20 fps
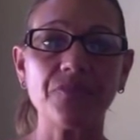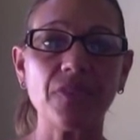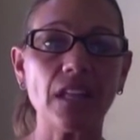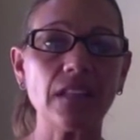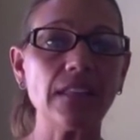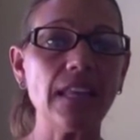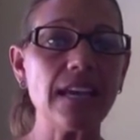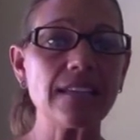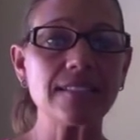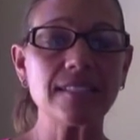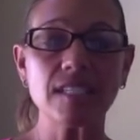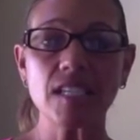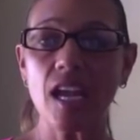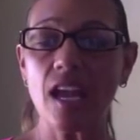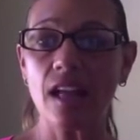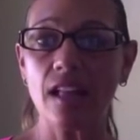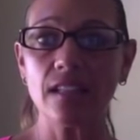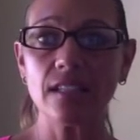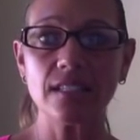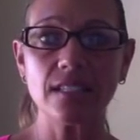less
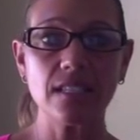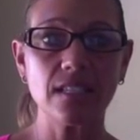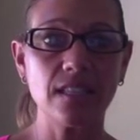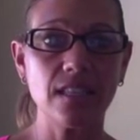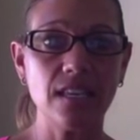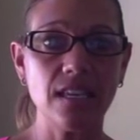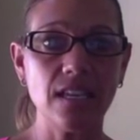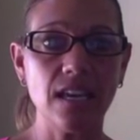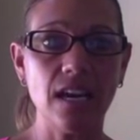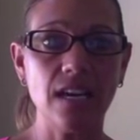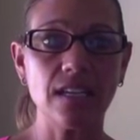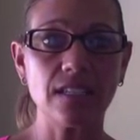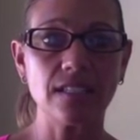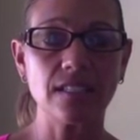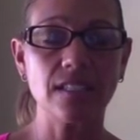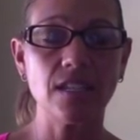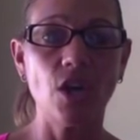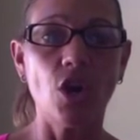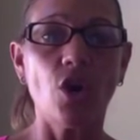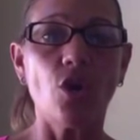talented than
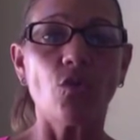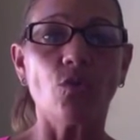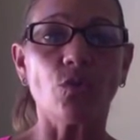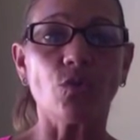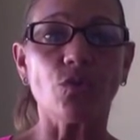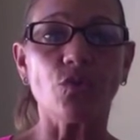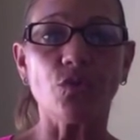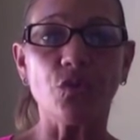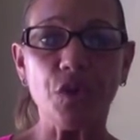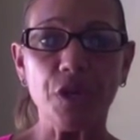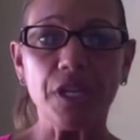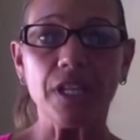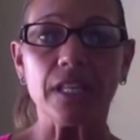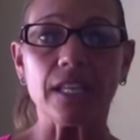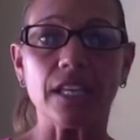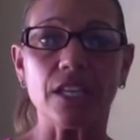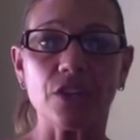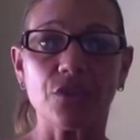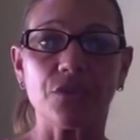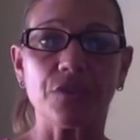us,
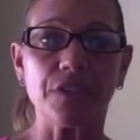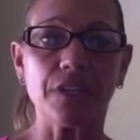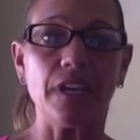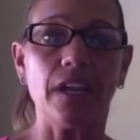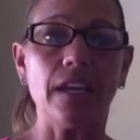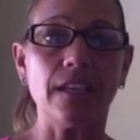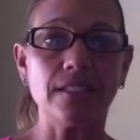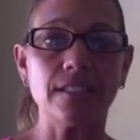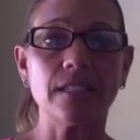really create